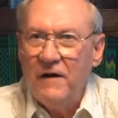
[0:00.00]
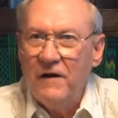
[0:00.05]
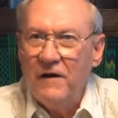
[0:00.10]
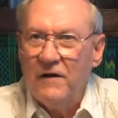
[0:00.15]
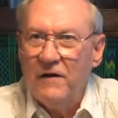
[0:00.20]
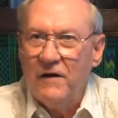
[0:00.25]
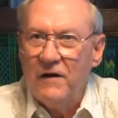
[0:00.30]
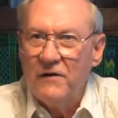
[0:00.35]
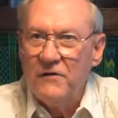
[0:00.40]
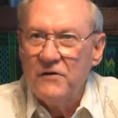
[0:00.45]

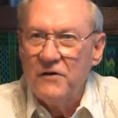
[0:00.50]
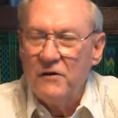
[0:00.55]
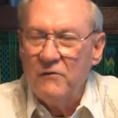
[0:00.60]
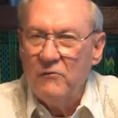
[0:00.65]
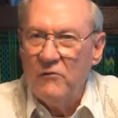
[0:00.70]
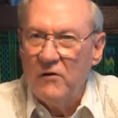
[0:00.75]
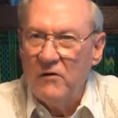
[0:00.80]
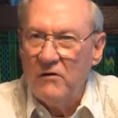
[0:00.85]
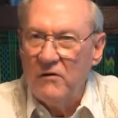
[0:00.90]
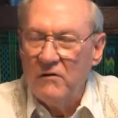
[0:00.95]
And I said,
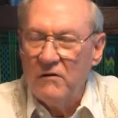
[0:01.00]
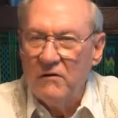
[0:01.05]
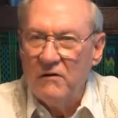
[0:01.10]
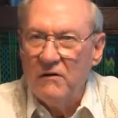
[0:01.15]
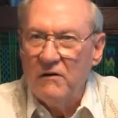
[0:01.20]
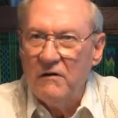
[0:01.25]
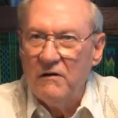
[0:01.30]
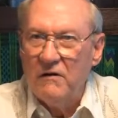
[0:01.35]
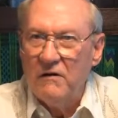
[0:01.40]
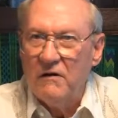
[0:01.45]
well,
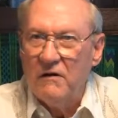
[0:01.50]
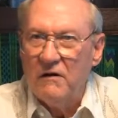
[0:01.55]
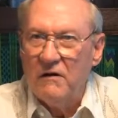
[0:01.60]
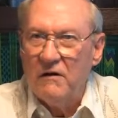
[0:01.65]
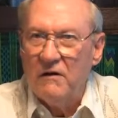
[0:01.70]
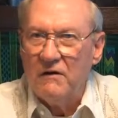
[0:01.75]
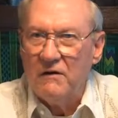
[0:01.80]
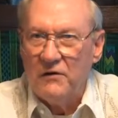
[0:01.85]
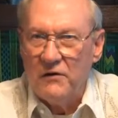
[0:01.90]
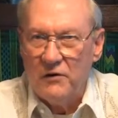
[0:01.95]

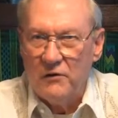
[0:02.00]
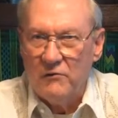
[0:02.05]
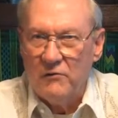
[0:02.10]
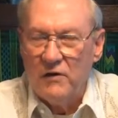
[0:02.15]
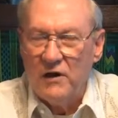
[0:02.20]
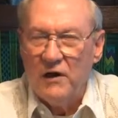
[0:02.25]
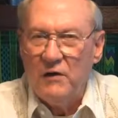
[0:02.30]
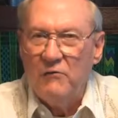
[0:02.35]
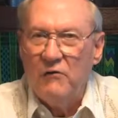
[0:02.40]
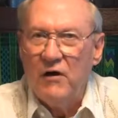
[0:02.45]
do you
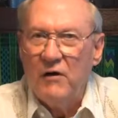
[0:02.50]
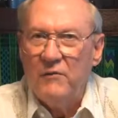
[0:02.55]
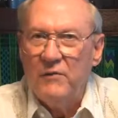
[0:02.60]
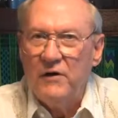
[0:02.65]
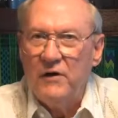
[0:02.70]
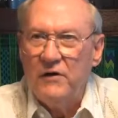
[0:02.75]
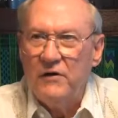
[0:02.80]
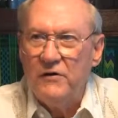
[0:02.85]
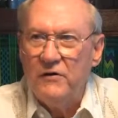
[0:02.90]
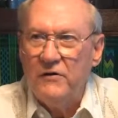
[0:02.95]
really want me
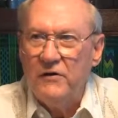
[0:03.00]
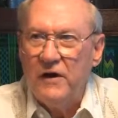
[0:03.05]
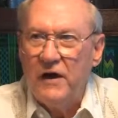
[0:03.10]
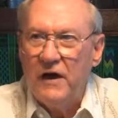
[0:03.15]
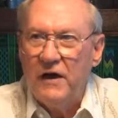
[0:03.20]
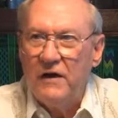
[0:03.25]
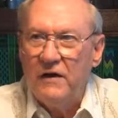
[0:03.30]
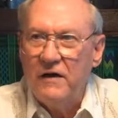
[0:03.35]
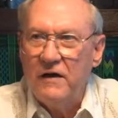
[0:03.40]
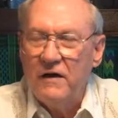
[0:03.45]
to do
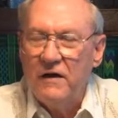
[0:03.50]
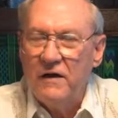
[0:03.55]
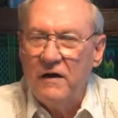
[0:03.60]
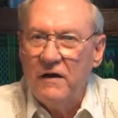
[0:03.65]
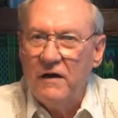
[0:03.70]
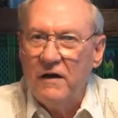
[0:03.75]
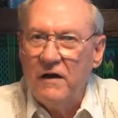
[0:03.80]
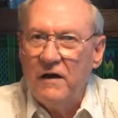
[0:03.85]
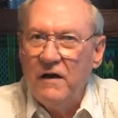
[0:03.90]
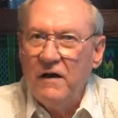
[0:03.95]
that?
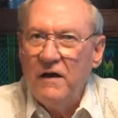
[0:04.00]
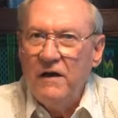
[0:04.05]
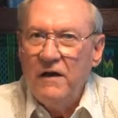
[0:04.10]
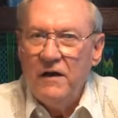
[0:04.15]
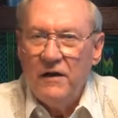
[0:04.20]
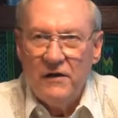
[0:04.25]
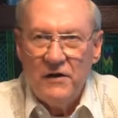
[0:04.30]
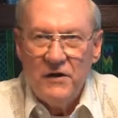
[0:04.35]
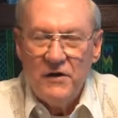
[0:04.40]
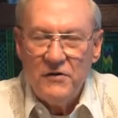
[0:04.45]

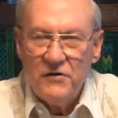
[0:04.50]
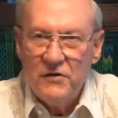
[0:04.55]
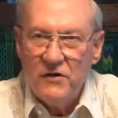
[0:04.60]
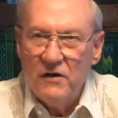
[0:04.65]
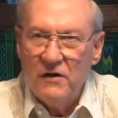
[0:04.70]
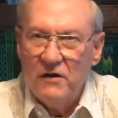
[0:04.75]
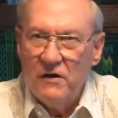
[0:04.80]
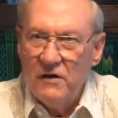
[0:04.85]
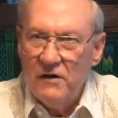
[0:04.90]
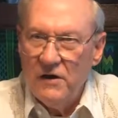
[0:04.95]
And he
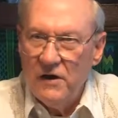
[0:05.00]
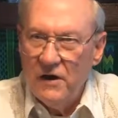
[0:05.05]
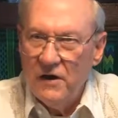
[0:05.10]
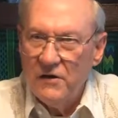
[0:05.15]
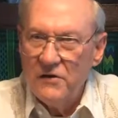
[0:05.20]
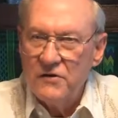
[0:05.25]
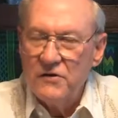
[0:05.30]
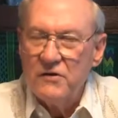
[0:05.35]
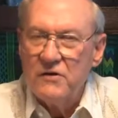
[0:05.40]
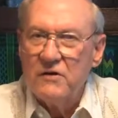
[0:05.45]
said,
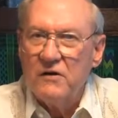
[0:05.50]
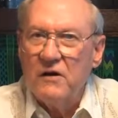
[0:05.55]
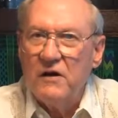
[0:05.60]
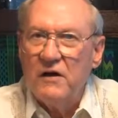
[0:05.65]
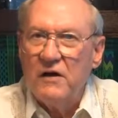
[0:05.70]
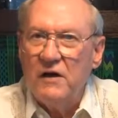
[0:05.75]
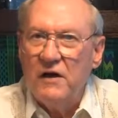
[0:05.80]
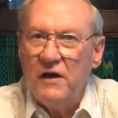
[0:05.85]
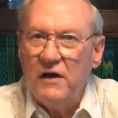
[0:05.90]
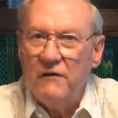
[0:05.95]
yes,
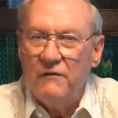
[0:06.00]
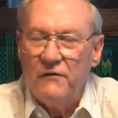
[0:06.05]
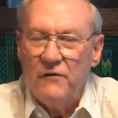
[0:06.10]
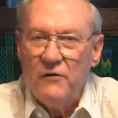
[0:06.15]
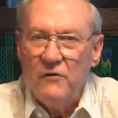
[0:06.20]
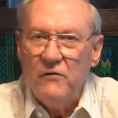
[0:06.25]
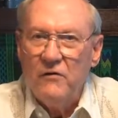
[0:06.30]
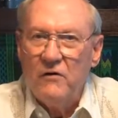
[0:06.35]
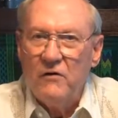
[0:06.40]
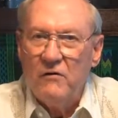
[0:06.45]
if
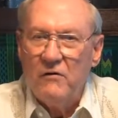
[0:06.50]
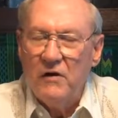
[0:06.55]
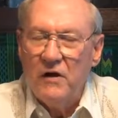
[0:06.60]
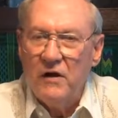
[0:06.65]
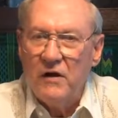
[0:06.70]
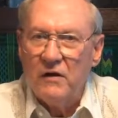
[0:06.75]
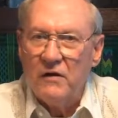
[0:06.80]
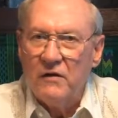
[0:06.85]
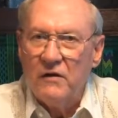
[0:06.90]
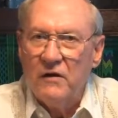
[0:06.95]
you go
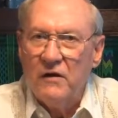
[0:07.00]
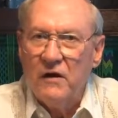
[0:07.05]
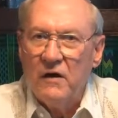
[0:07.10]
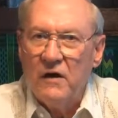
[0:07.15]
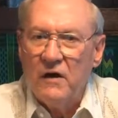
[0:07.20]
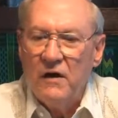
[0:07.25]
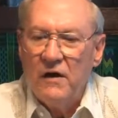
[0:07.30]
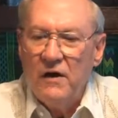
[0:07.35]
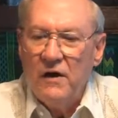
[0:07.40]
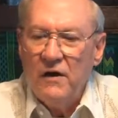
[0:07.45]
in,
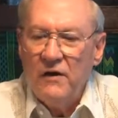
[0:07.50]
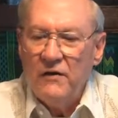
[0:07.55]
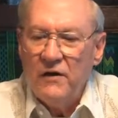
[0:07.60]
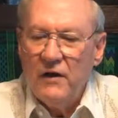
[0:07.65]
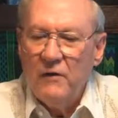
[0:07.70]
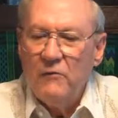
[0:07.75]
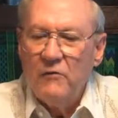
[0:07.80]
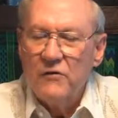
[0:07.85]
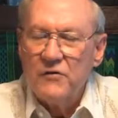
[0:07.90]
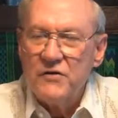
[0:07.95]

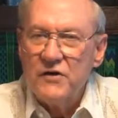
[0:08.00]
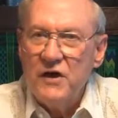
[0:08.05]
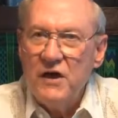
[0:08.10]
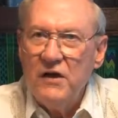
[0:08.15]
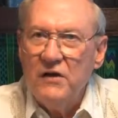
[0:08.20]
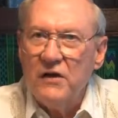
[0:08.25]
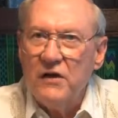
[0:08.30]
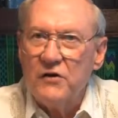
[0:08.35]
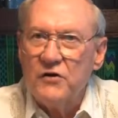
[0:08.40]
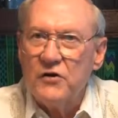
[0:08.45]
they will
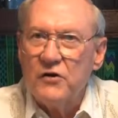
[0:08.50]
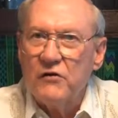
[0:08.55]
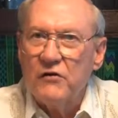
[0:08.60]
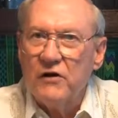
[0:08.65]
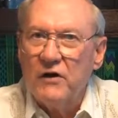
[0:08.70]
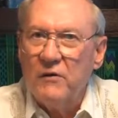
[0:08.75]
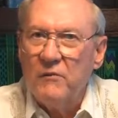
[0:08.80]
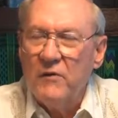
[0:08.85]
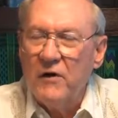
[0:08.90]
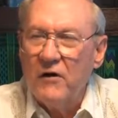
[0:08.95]
see that you're
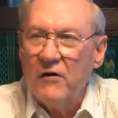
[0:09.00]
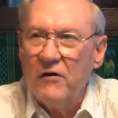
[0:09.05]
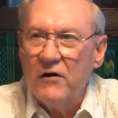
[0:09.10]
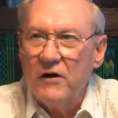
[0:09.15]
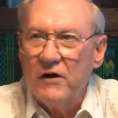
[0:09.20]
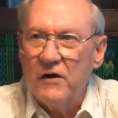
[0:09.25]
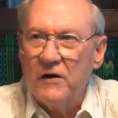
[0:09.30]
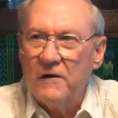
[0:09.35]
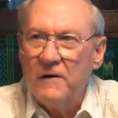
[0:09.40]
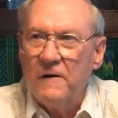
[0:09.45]
an
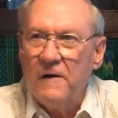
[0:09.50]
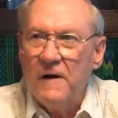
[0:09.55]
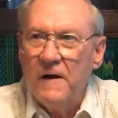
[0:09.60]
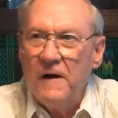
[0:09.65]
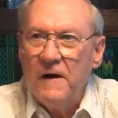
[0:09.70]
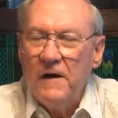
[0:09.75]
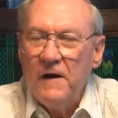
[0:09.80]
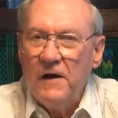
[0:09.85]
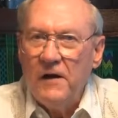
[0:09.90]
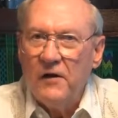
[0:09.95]
American
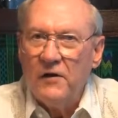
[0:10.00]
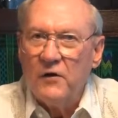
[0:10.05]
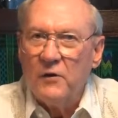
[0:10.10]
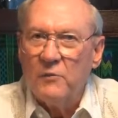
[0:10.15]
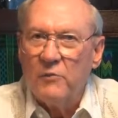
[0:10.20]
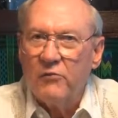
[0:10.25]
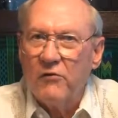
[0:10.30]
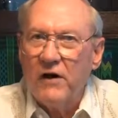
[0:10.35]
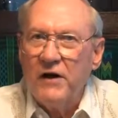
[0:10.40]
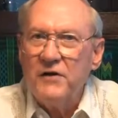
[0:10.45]
and the
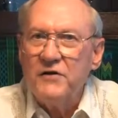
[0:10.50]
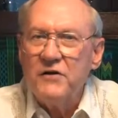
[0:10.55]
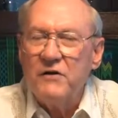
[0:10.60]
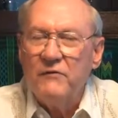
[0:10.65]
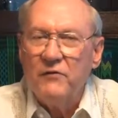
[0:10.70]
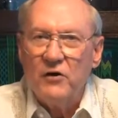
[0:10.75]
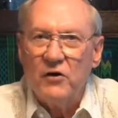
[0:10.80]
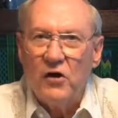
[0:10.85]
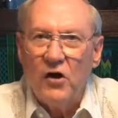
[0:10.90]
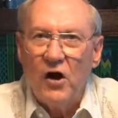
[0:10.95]
price
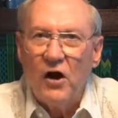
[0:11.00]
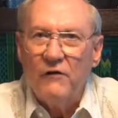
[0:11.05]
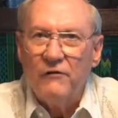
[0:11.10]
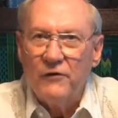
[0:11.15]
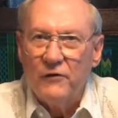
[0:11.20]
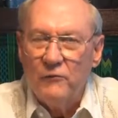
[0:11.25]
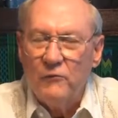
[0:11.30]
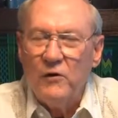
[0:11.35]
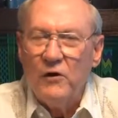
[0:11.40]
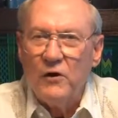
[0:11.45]
of the
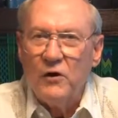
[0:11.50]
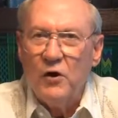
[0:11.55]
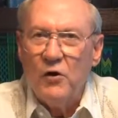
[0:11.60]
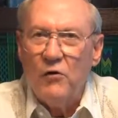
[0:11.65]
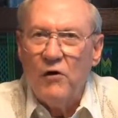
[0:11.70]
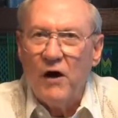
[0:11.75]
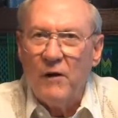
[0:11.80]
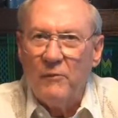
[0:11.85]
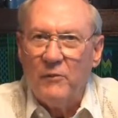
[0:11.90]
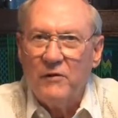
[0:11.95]
coffin will
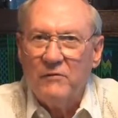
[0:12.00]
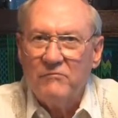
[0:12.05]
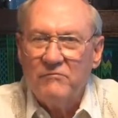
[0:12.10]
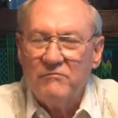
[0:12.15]
go up.